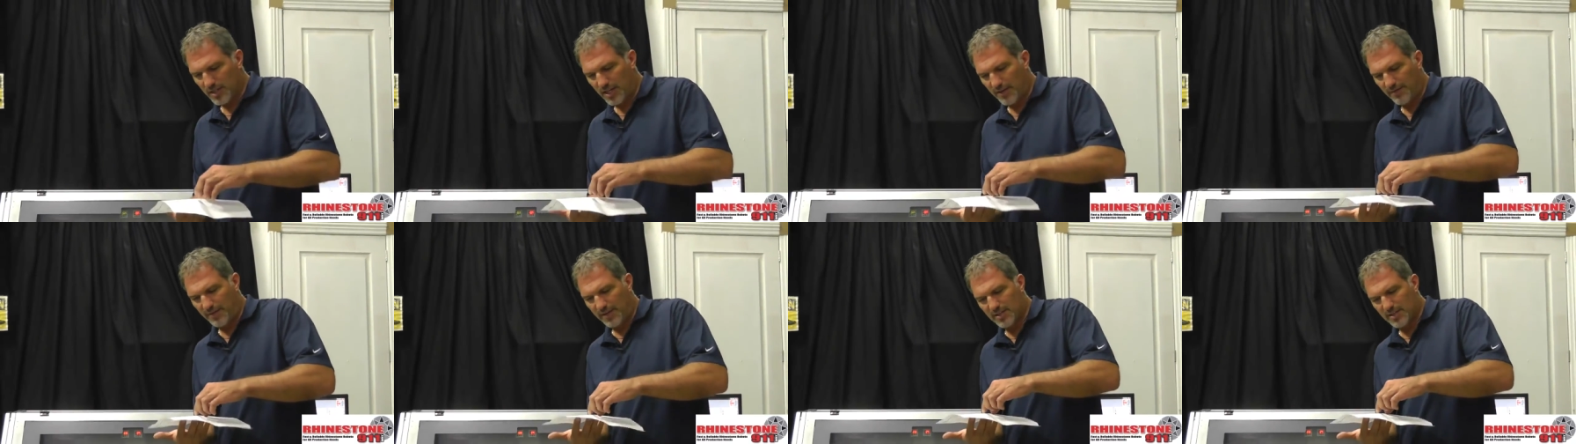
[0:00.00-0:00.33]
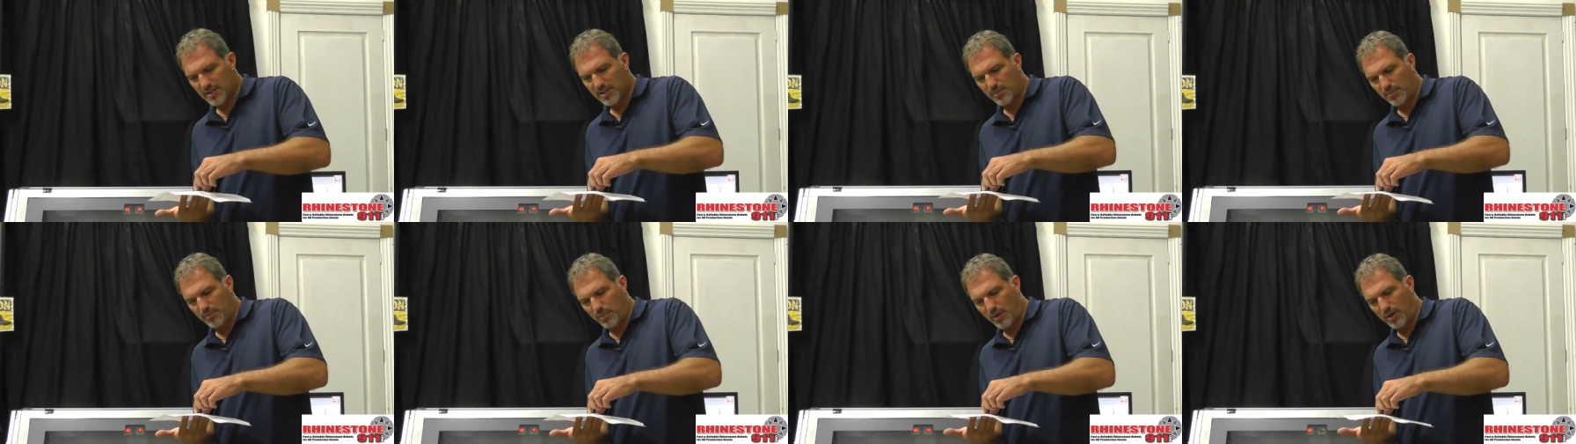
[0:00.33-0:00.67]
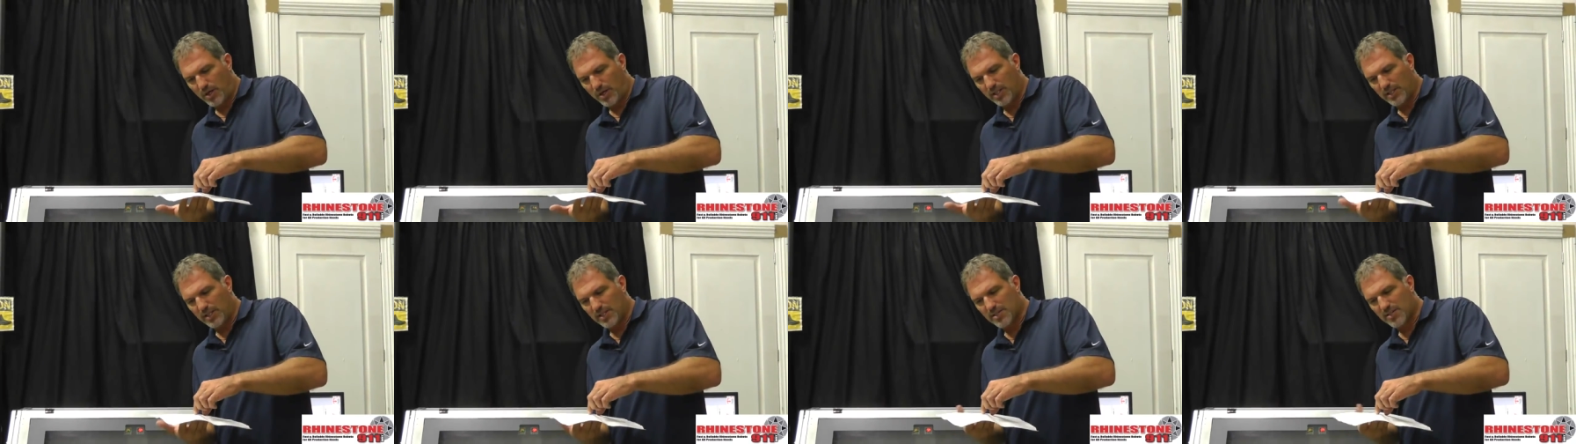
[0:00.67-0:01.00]
if it's
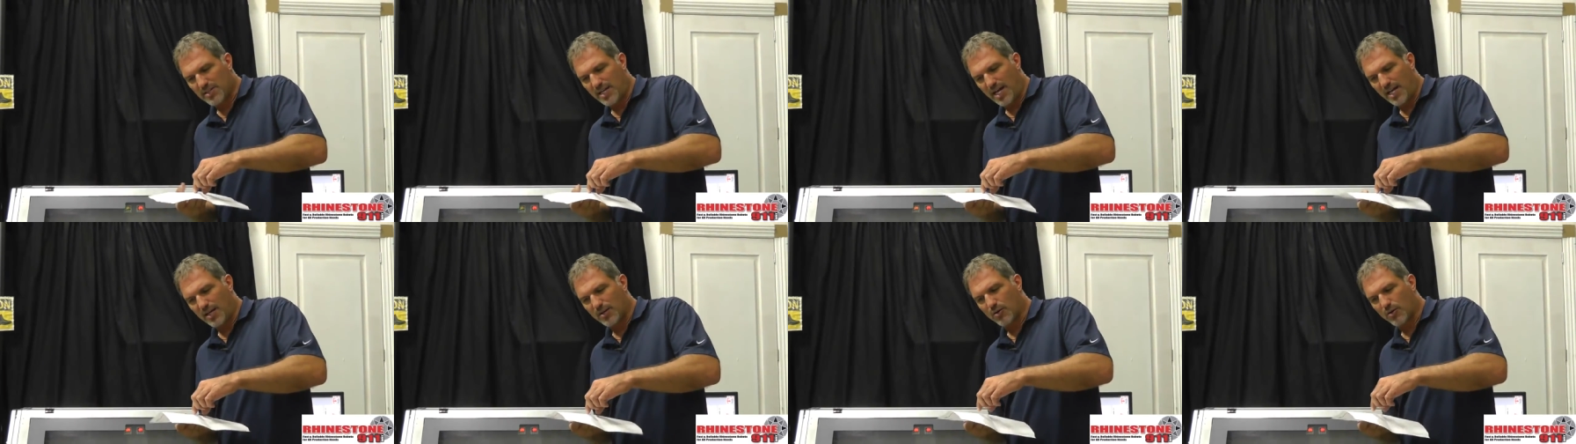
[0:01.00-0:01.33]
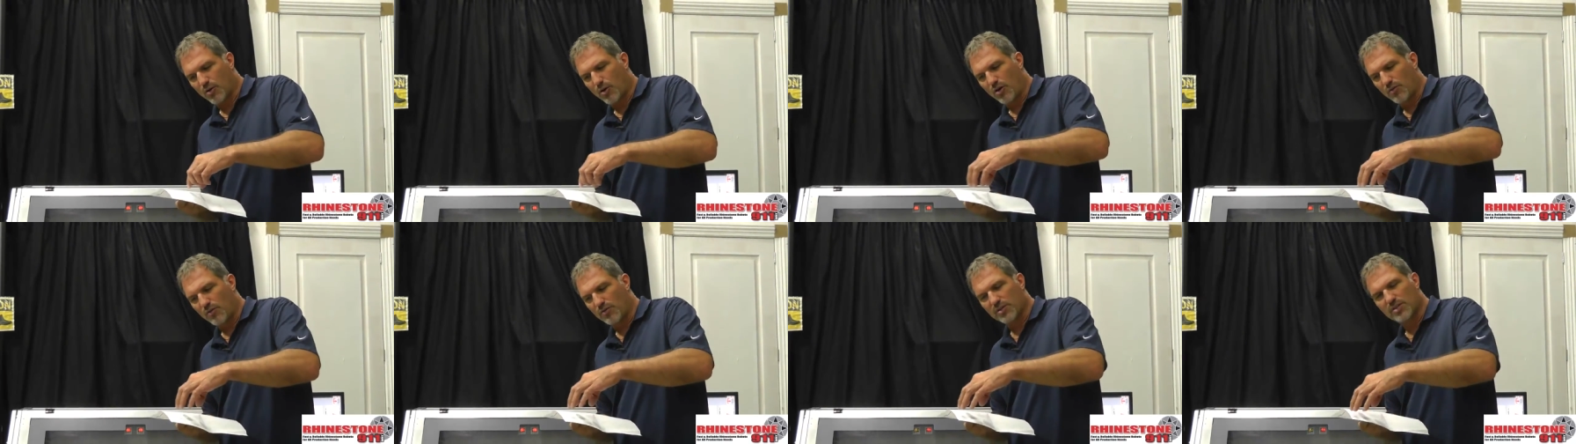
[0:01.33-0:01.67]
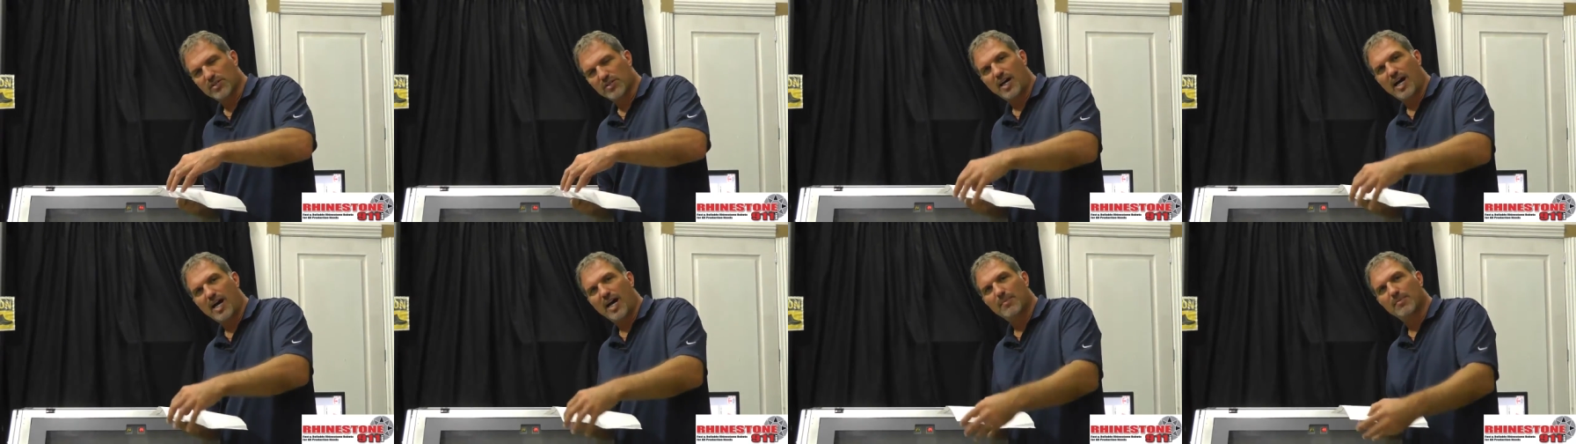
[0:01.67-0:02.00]
supported in the center, over
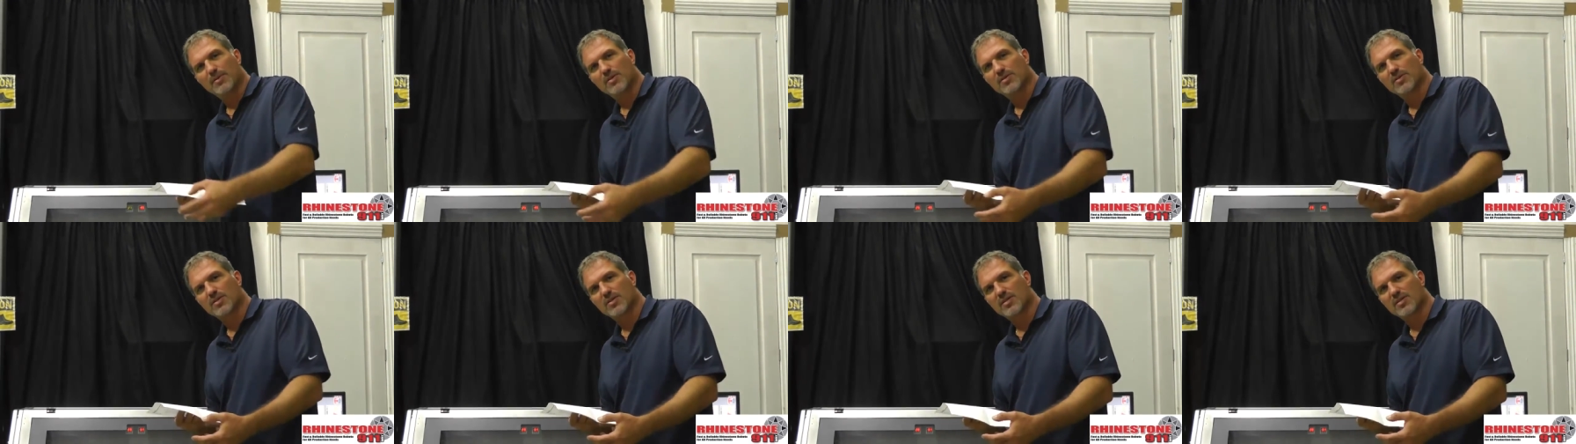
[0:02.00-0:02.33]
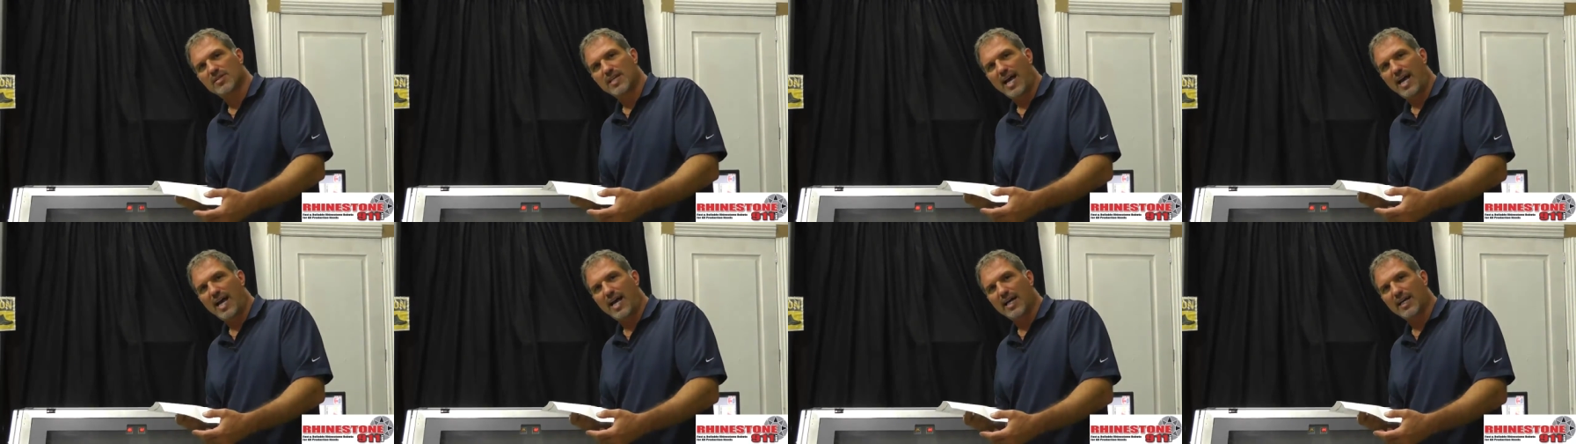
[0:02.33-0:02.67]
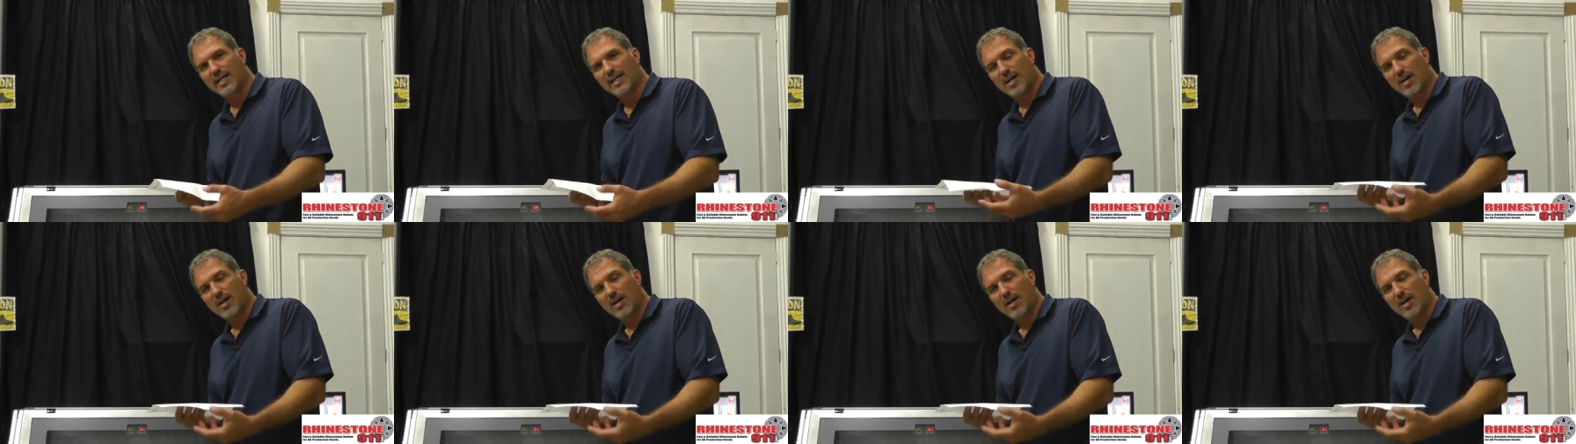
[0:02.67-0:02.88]
time there's a sag.